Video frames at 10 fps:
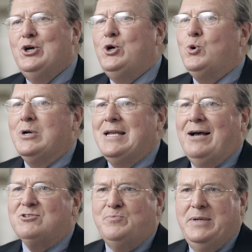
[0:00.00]
who are
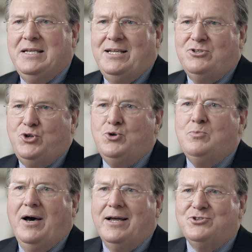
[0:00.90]
now spending too
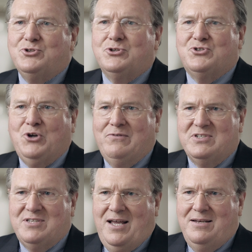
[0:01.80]
much to
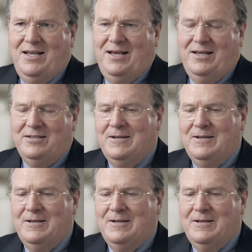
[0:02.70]
service that debt,